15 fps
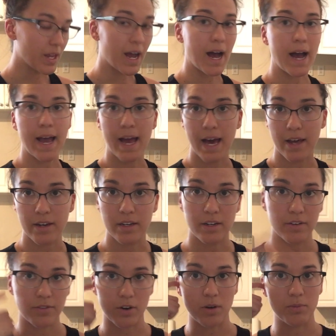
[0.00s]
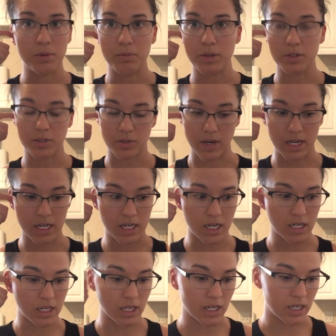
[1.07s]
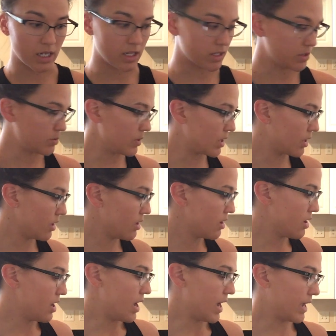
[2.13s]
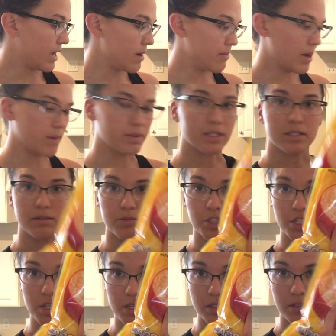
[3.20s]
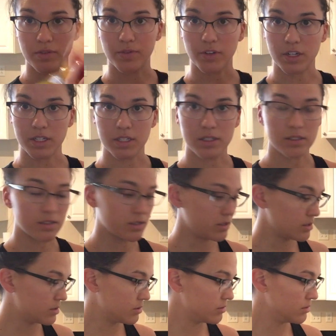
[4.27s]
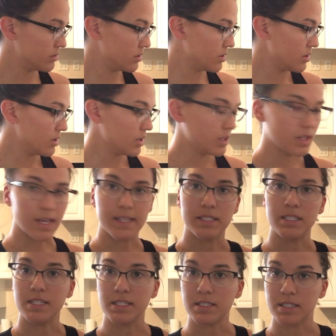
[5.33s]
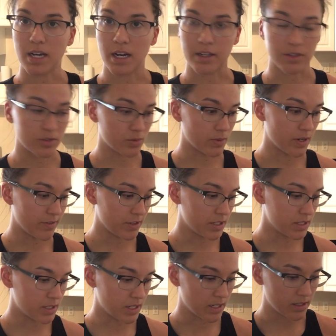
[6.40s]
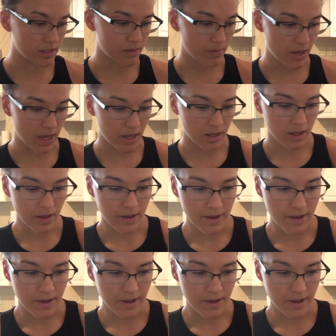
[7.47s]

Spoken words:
I had enough almond milk, so I didn't need to get any this week. I got Bobby some cheese for his quesadillas, tacos, whatever he decides to make.